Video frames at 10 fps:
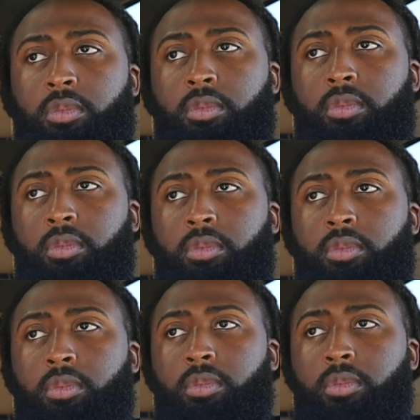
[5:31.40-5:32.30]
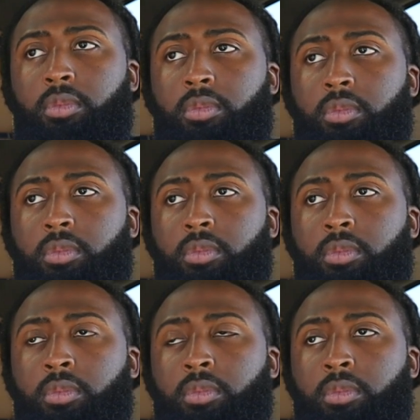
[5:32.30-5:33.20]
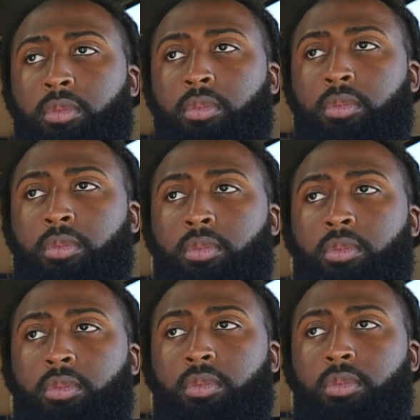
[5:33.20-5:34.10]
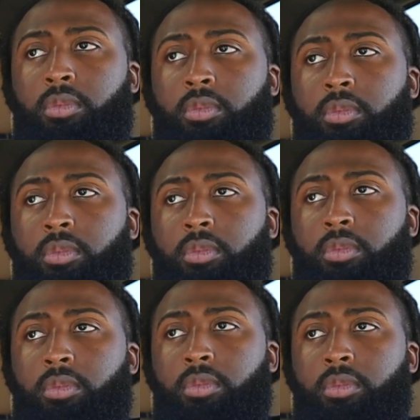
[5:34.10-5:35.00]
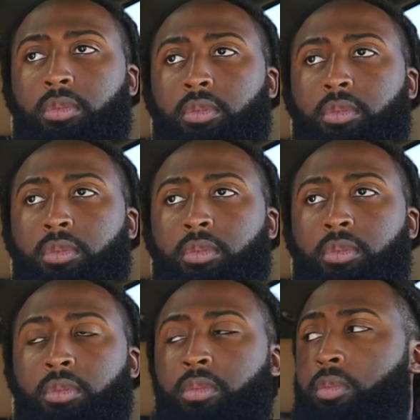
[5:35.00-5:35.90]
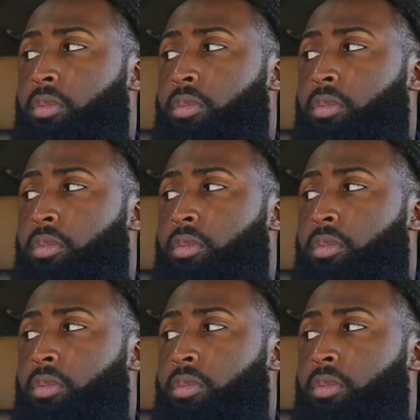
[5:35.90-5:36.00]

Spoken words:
This person isn't speaking.